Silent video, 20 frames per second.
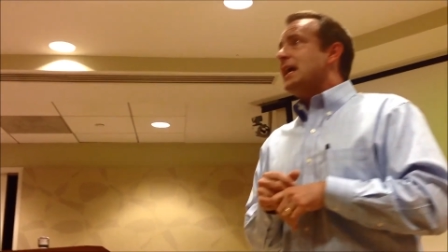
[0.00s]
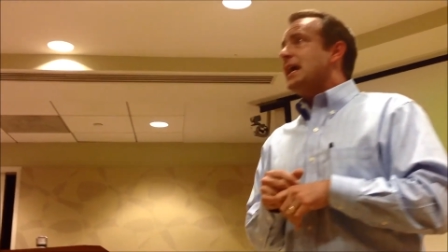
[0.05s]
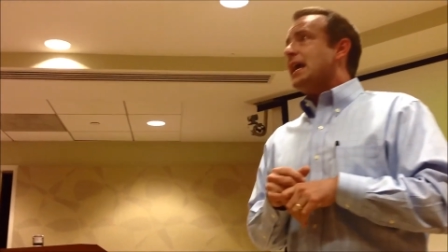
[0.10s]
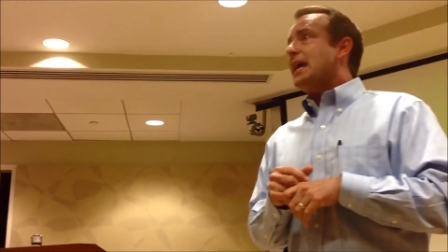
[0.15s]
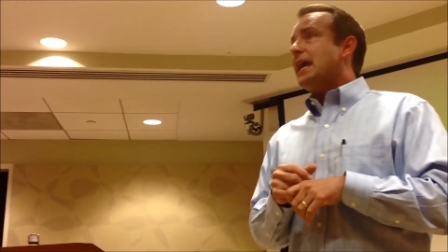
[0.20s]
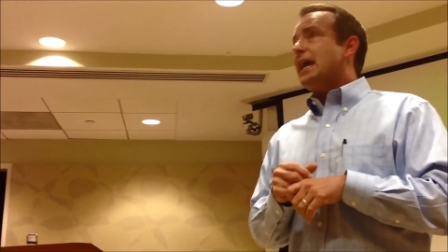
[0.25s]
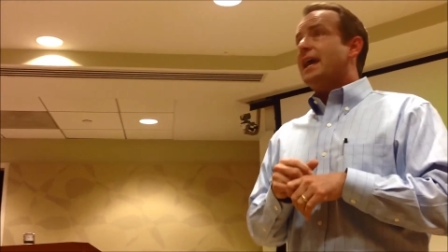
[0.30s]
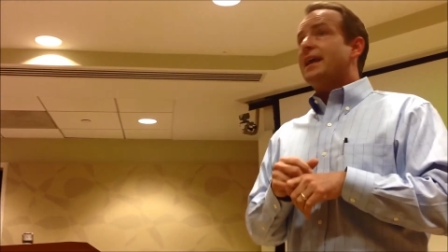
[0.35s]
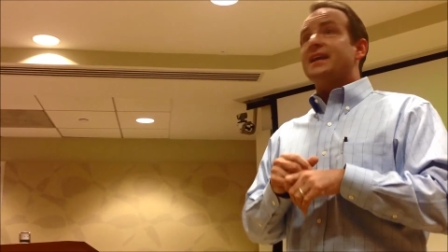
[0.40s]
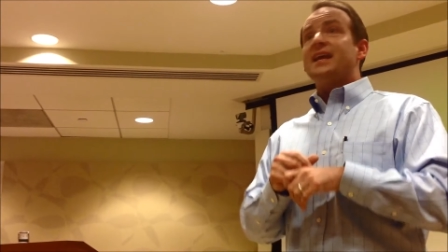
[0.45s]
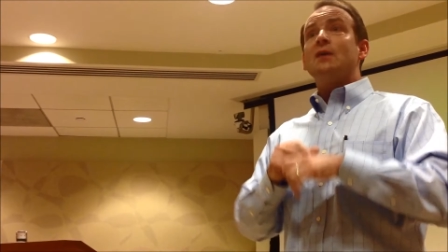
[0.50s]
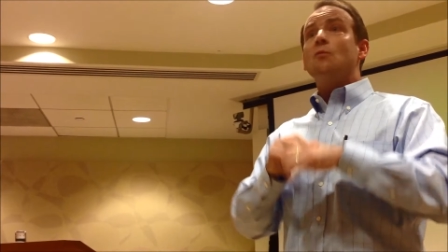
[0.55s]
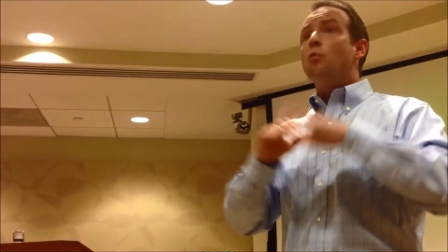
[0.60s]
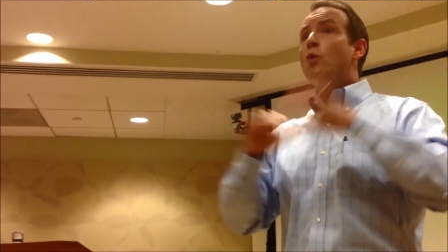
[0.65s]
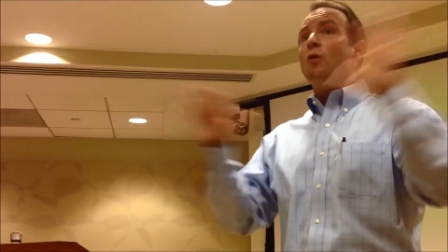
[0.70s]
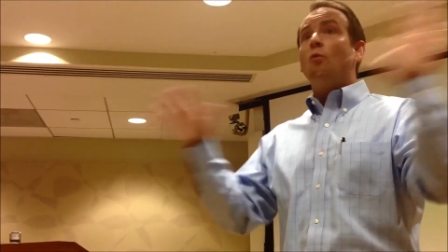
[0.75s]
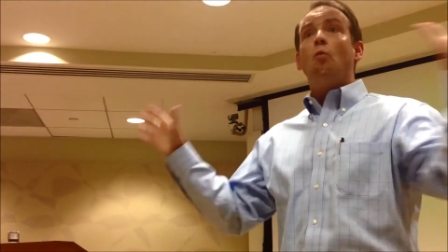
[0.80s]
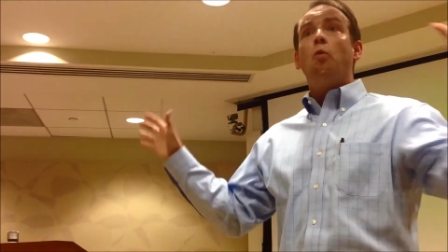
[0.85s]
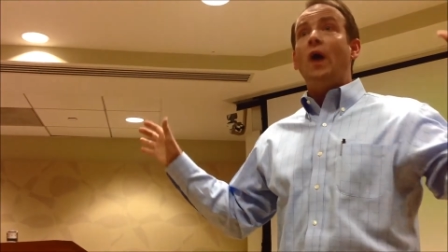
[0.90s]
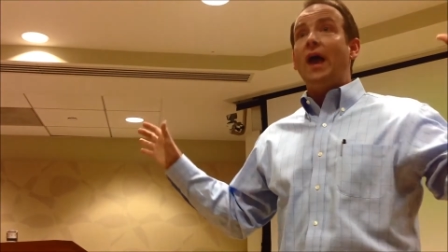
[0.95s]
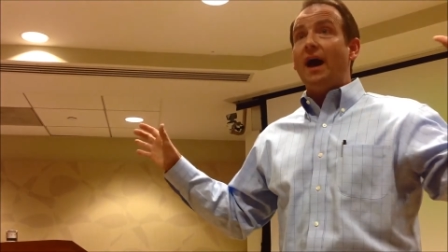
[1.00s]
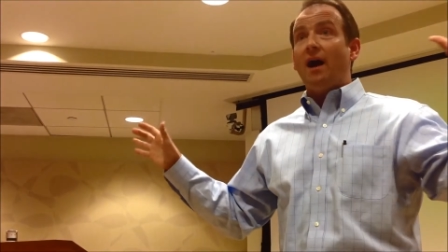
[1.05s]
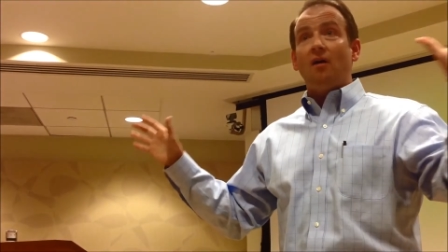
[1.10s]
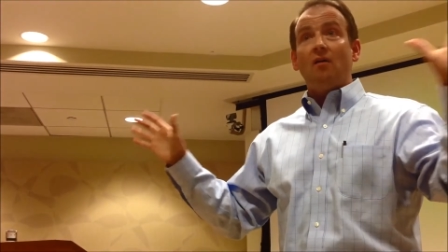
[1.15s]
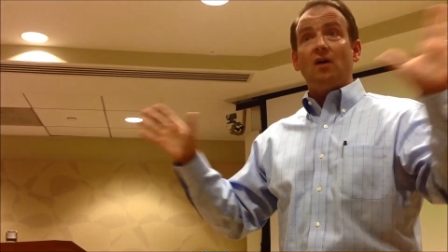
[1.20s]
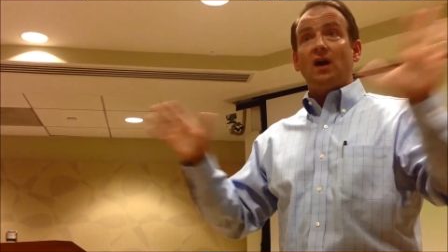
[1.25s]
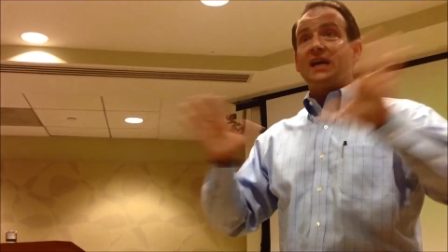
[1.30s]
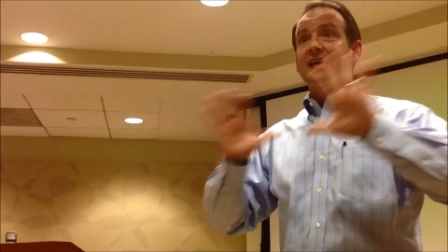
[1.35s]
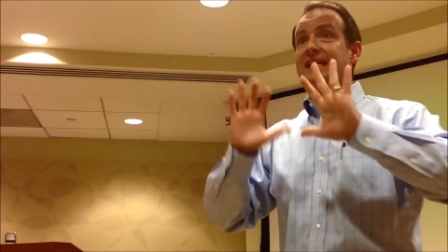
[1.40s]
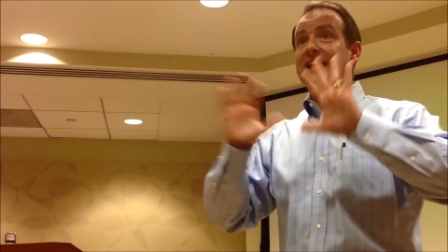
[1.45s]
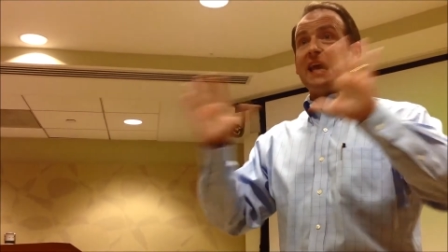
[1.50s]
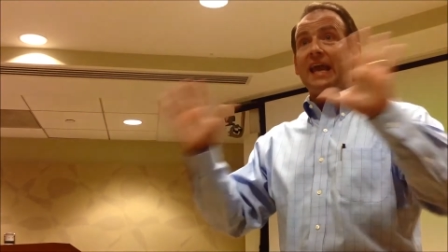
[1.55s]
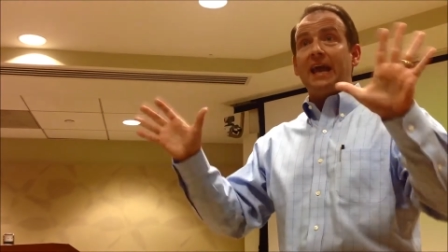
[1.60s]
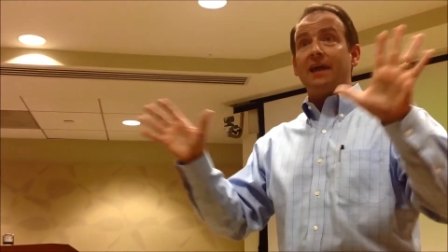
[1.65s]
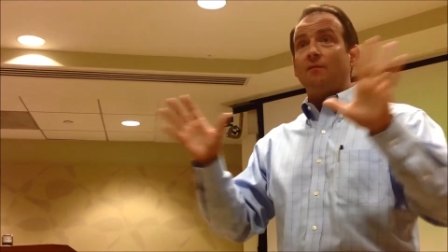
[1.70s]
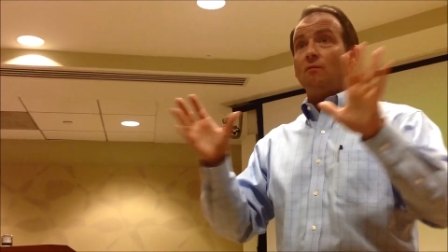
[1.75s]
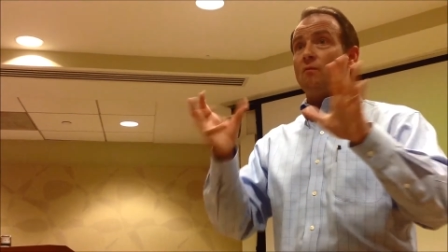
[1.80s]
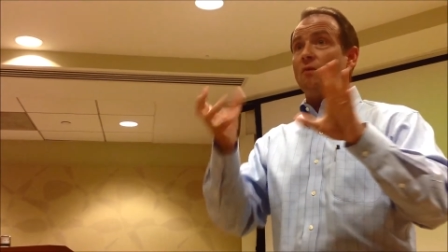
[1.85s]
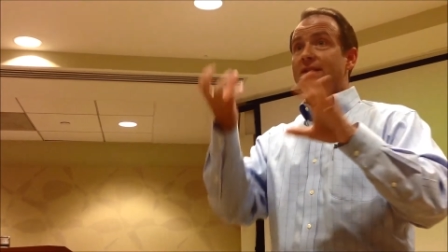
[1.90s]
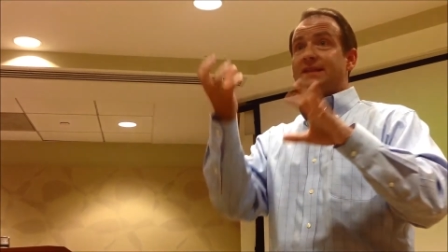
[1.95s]
And it went well.
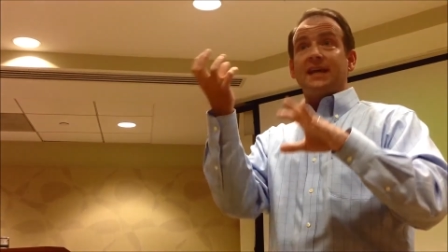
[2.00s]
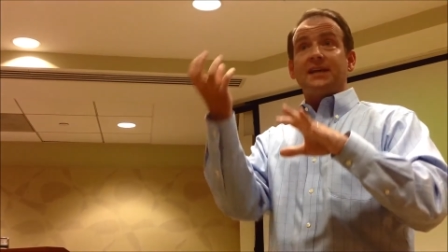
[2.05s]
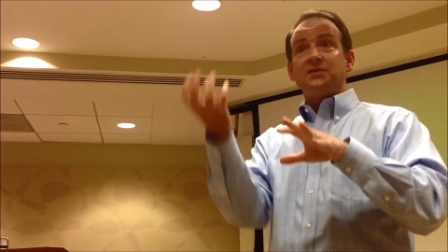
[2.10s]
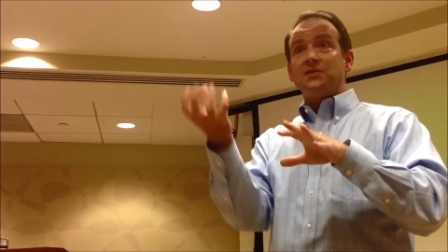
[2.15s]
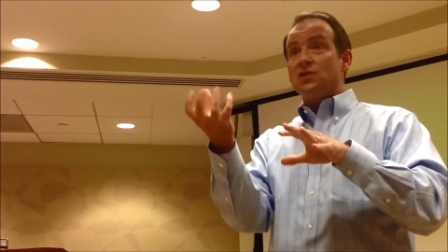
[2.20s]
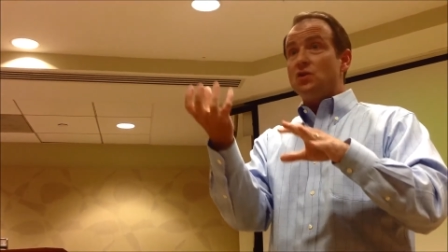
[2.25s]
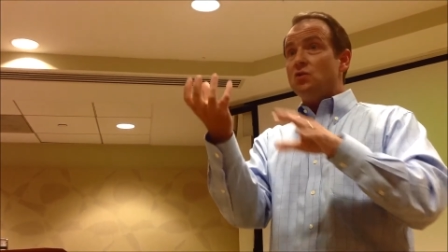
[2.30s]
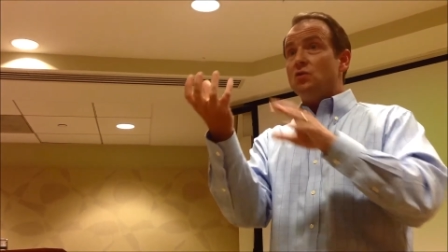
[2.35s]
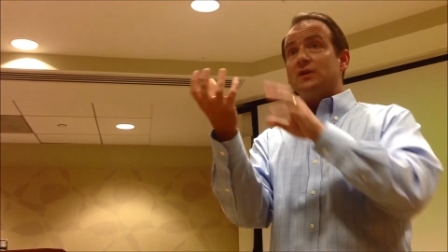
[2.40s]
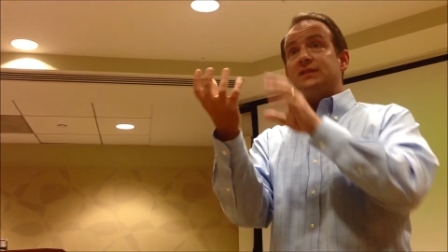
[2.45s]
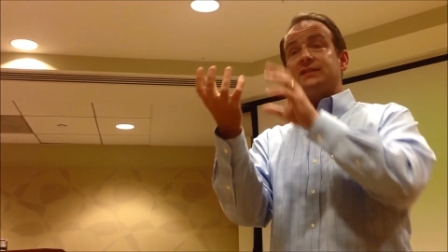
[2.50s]
Again, what they do